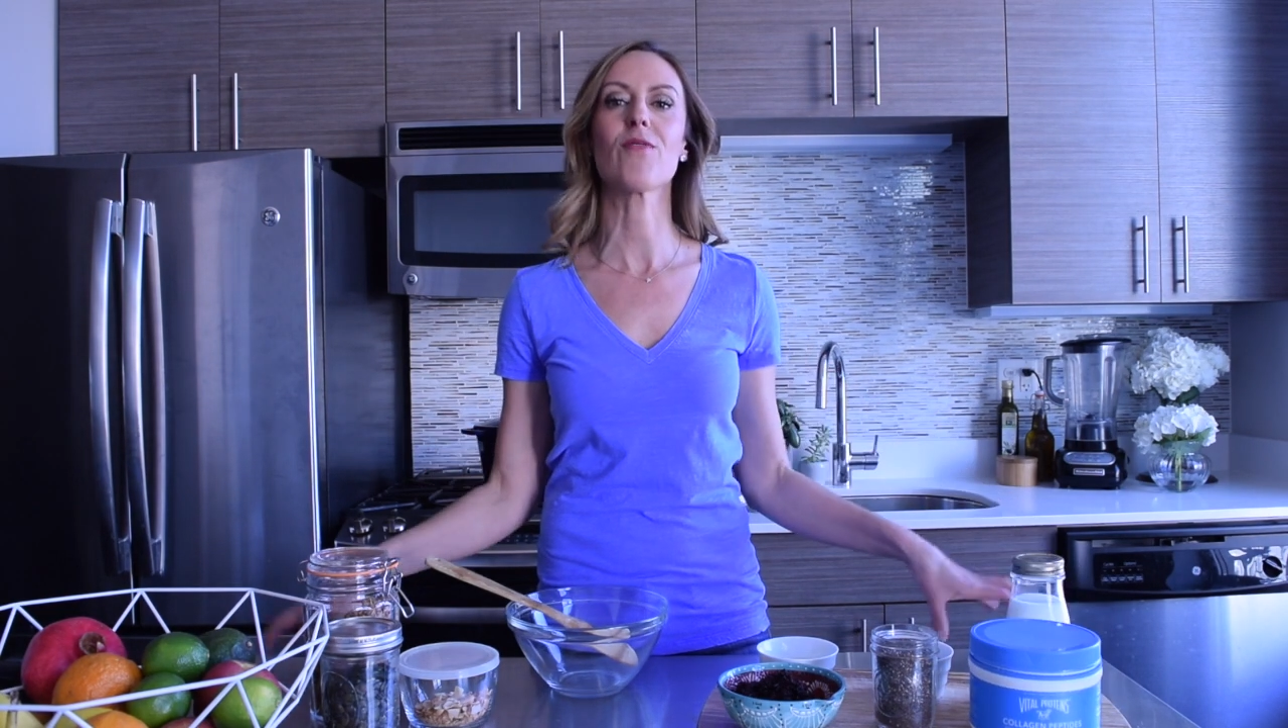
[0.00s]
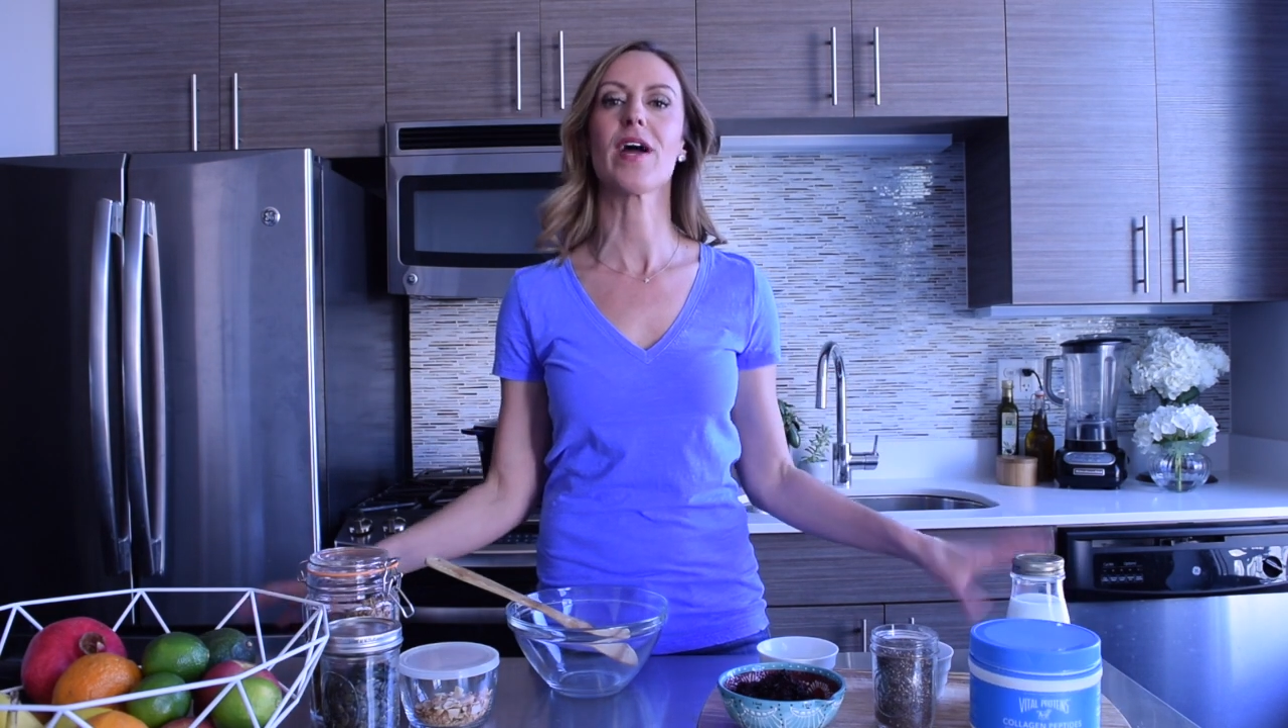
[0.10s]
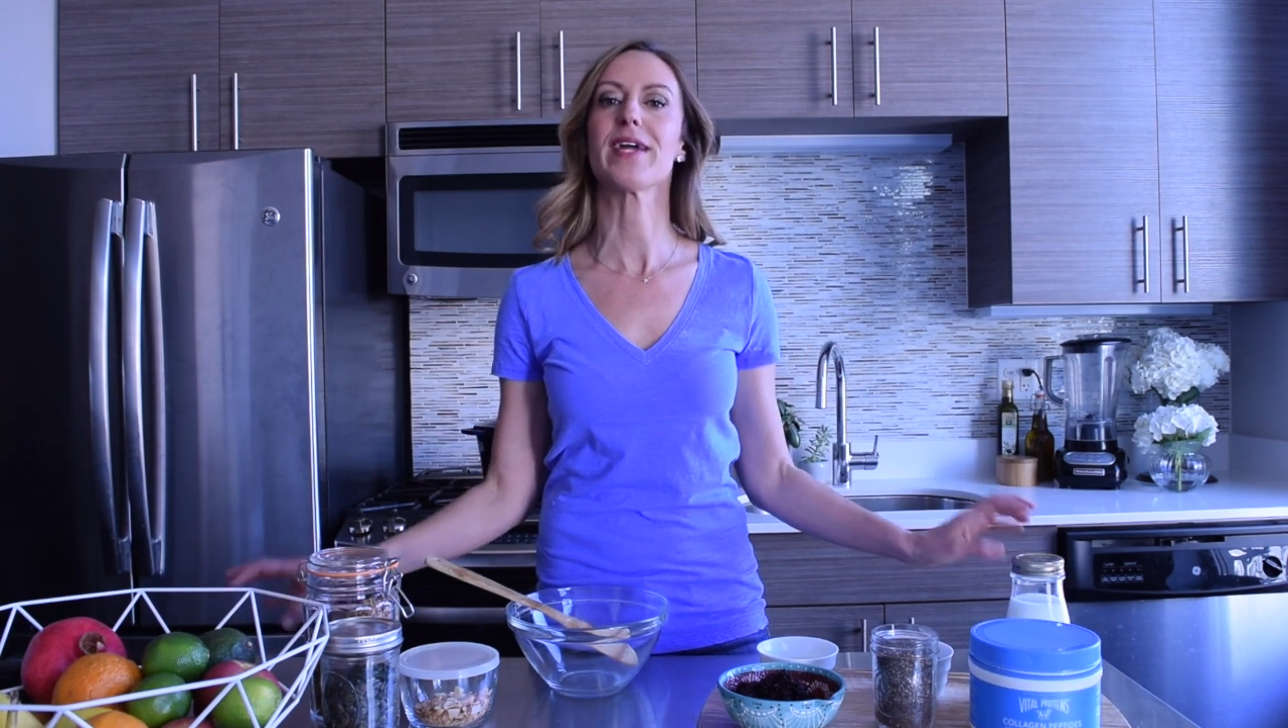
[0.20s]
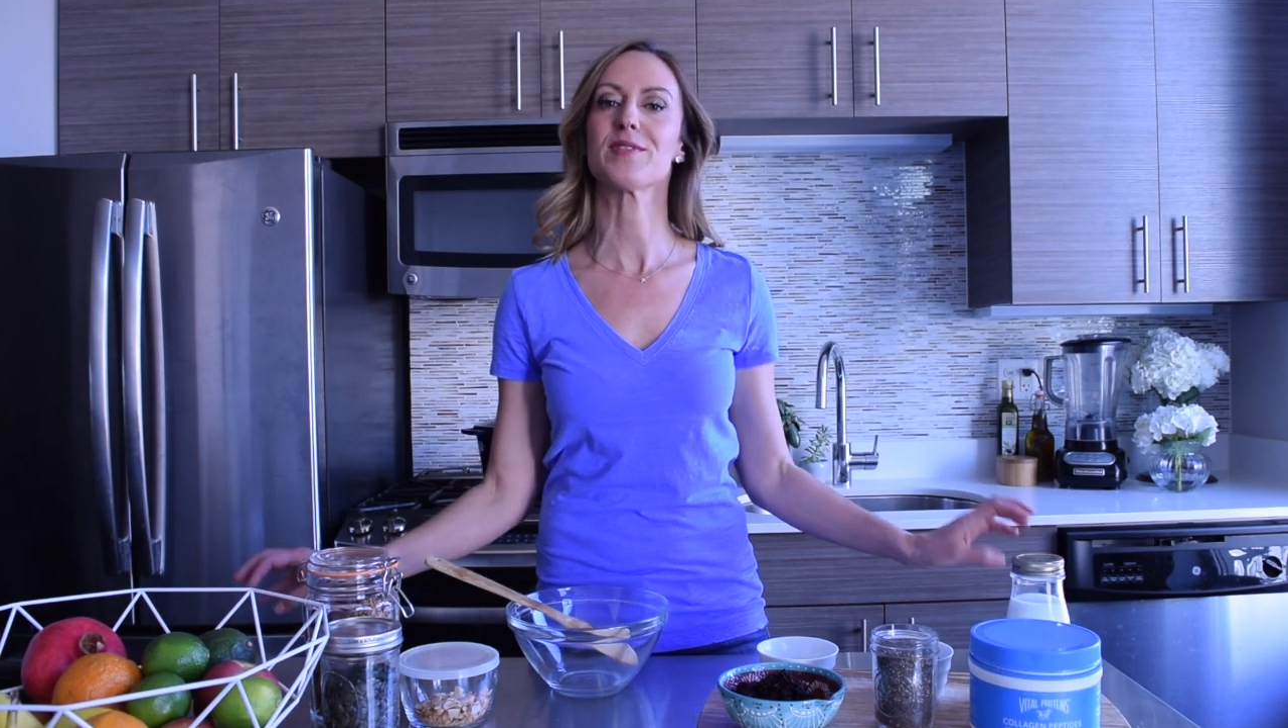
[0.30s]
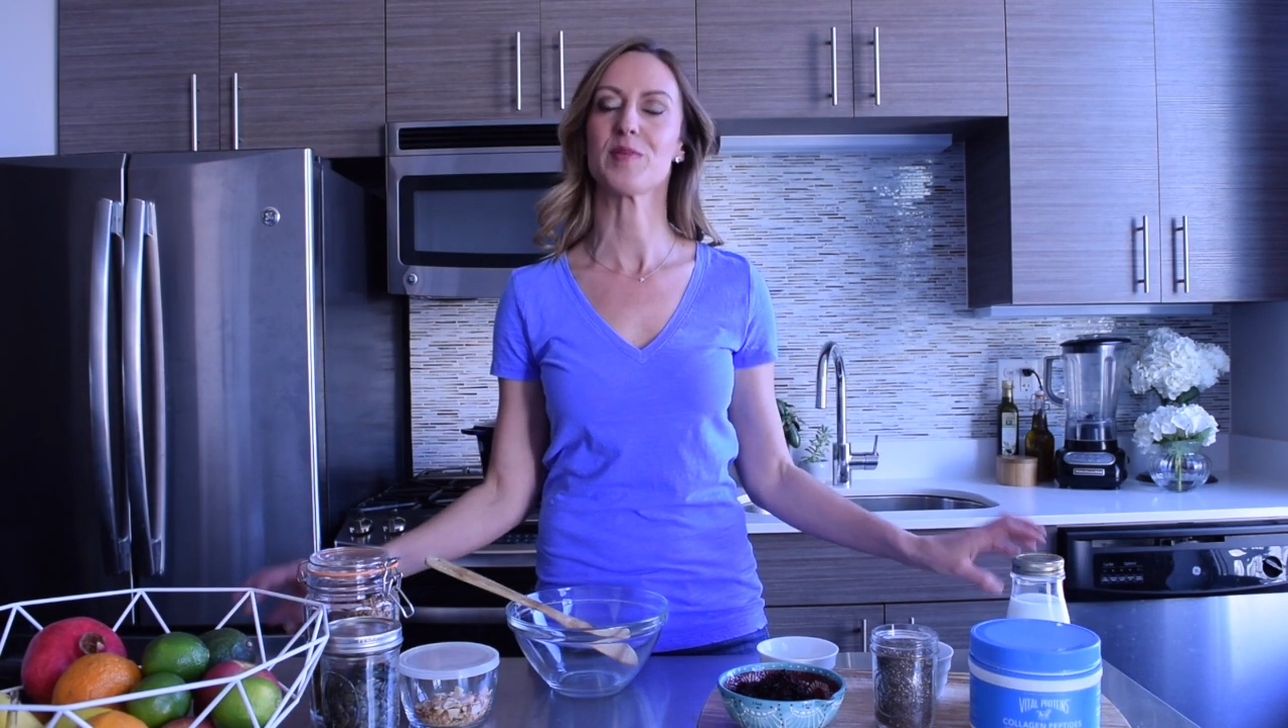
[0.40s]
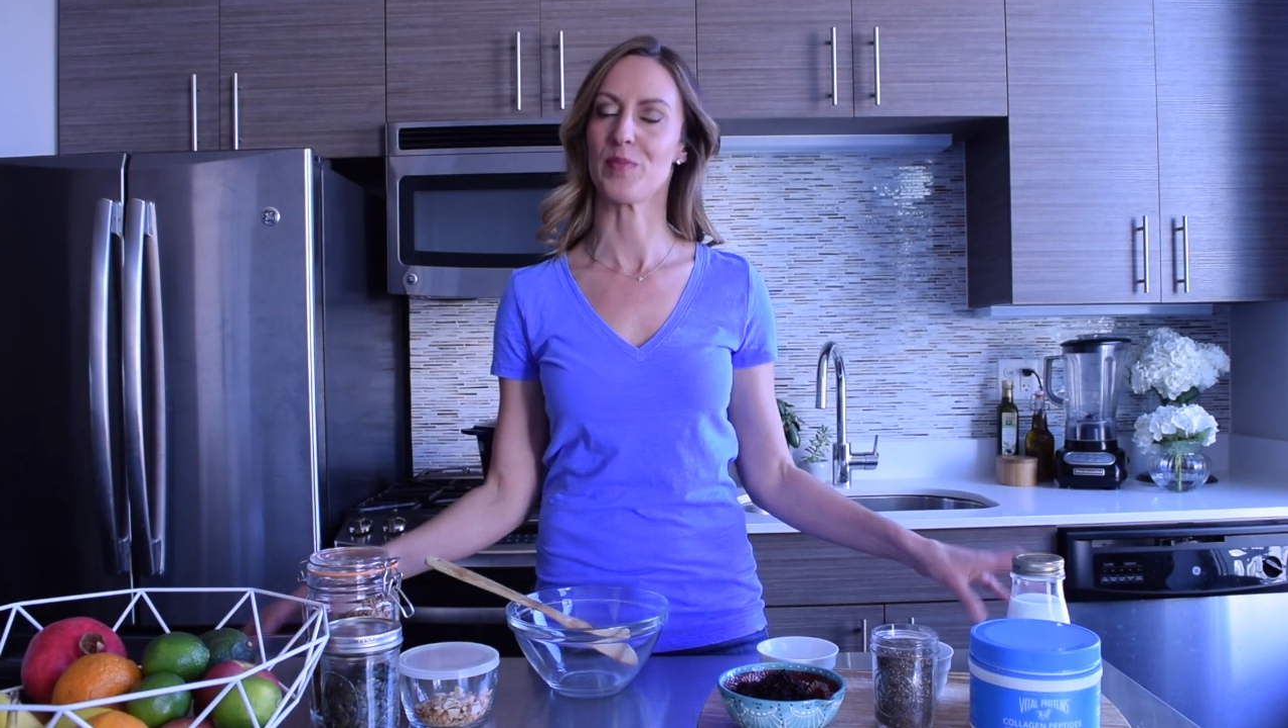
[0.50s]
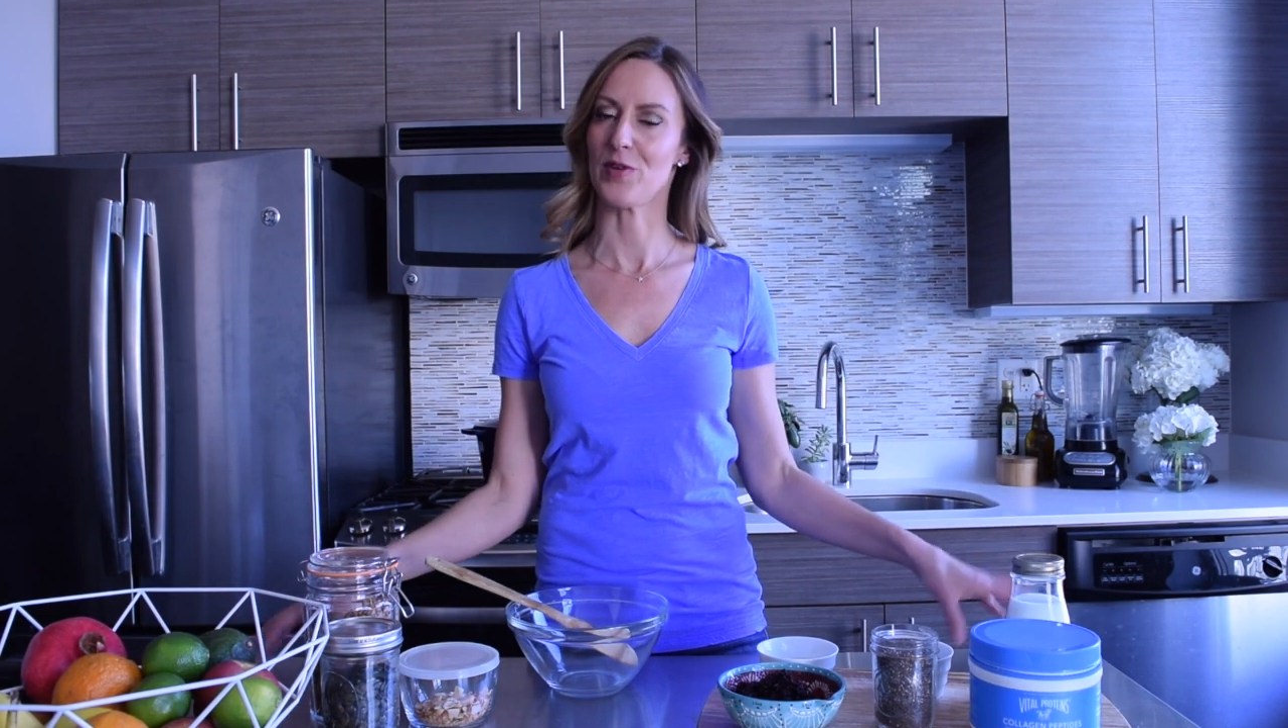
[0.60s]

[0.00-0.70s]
rice